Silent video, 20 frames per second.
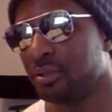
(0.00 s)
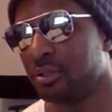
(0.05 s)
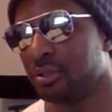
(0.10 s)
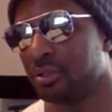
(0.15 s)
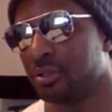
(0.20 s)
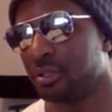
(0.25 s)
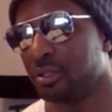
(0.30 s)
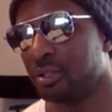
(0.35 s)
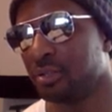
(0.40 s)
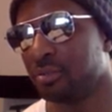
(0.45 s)

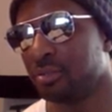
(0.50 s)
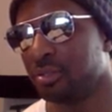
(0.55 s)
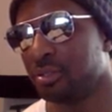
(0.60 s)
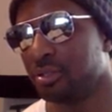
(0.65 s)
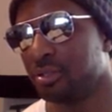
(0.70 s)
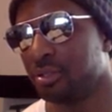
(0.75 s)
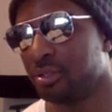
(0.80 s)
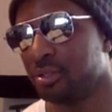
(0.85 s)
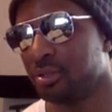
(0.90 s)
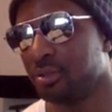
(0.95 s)
times
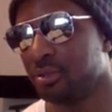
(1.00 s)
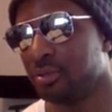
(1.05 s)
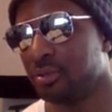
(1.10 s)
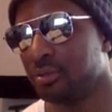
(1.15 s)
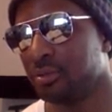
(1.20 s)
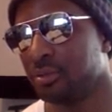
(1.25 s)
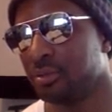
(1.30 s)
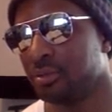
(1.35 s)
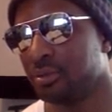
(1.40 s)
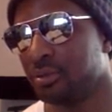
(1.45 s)
2
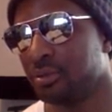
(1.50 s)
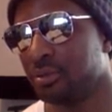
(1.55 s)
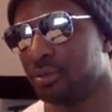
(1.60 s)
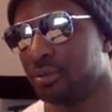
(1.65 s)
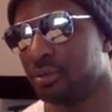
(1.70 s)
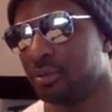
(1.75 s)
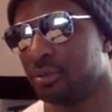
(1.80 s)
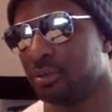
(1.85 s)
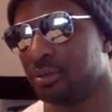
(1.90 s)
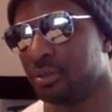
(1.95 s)

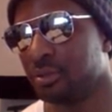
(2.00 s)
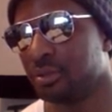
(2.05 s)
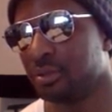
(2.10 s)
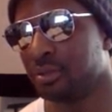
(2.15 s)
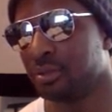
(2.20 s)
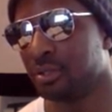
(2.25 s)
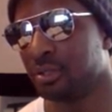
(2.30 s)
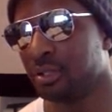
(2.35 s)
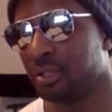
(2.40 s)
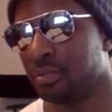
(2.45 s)

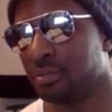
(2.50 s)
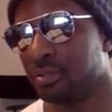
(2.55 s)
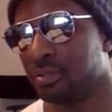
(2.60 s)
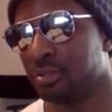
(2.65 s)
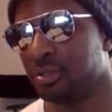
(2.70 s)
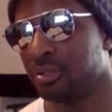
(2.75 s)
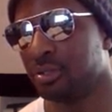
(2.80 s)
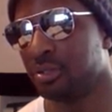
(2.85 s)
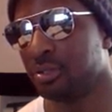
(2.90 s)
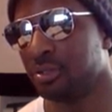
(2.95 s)
times
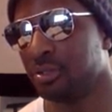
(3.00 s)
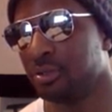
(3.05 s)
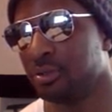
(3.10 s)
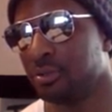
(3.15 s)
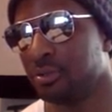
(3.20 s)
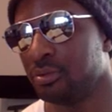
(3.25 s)
2.